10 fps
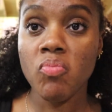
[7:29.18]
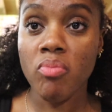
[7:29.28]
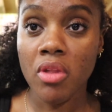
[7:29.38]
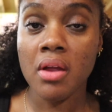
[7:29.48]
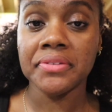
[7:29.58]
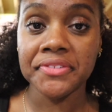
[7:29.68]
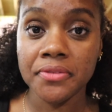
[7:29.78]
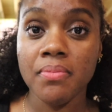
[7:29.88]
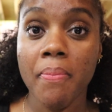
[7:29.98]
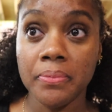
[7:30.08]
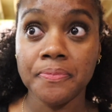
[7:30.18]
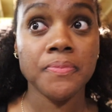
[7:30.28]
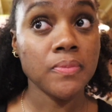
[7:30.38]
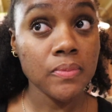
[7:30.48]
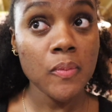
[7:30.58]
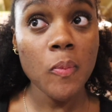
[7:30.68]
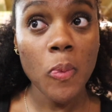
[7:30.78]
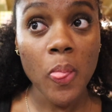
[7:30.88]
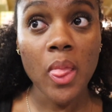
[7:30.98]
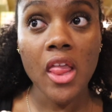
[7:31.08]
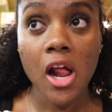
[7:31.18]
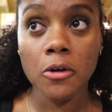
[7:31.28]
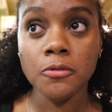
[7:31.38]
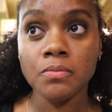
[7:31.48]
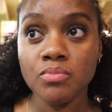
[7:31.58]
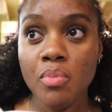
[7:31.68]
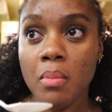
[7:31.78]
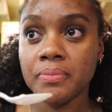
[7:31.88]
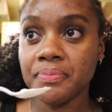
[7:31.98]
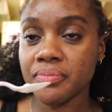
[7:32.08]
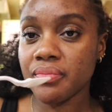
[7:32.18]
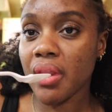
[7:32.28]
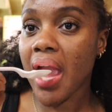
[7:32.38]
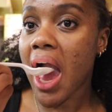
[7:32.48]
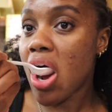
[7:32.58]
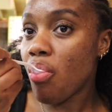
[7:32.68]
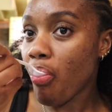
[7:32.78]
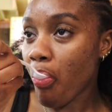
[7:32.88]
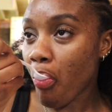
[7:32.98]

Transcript: it was good. It was good. Like, I really enjoyed it.